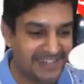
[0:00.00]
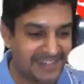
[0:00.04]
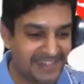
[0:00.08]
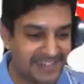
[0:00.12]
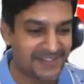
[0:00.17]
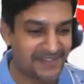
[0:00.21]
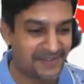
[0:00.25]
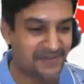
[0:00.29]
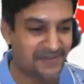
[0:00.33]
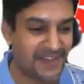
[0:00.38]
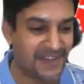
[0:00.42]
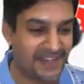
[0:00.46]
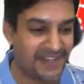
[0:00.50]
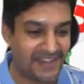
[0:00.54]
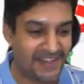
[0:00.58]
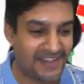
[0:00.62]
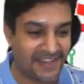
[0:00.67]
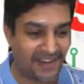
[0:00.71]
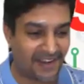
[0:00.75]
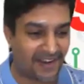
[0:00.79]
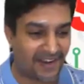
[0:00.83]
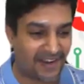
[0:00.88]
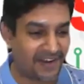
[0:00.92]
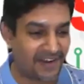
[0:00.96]
So
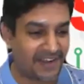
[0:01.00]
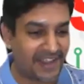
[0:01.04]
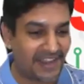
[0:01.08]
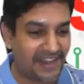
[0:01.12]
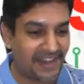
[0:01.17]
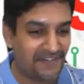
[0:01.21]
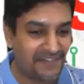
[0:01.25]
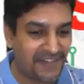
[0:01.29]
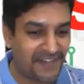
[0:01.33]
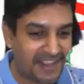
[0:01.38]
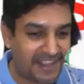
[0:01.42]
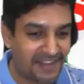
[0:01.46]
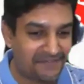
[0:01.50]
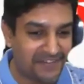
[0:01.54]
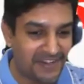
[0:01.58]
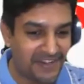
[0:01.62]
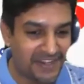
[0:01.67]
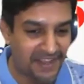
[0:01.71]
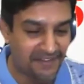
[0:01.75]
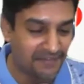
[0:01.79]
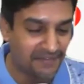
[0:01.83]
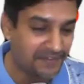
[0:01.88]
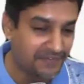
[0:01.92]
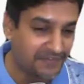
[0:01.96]
we are live and
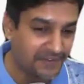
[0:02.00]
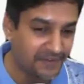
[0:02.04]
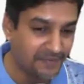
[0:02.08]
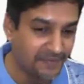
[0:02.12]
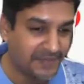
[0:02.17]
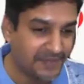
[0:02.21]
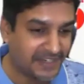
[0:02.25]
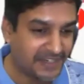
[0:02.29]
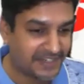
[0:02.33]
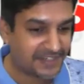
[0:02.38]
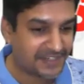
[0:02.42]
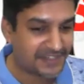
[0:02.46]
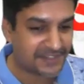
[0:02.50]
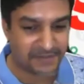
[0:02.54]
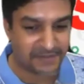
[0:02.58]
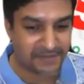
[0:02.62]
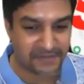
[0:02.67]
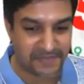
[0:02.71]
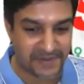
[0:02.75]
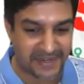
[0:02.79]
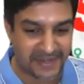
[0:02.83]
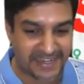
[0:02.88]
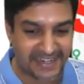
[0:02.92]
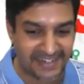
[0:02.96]
we have a few minutes
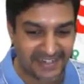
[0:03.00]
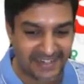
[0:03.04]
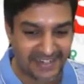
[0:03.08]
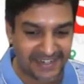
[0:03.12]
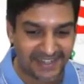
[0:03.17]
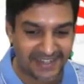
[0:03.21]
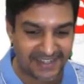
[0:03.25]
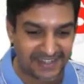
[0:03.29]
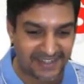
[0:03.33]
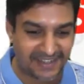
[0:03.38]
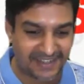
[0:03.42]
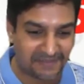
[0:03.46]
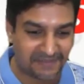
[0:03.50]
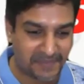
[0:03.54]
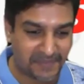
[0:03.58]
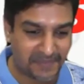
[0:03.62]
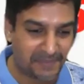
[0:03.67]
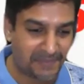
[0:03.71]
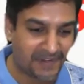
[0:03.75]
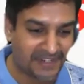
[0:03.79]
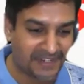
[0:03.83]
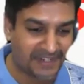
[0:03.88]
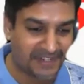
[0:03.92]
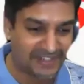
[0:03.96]
to begin.
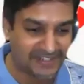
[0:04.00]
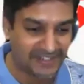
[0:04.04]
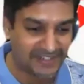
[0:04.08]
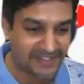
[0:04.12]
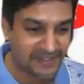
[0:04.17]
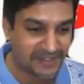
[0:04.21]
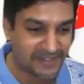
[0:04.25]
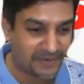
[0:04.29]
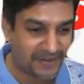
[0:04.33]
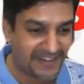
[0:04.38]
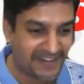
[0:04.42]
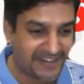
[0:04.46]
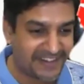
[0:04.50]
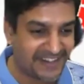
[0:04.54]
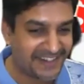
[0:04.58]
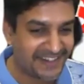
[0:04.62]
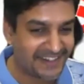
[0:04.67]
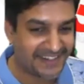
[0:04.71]
People are still joining.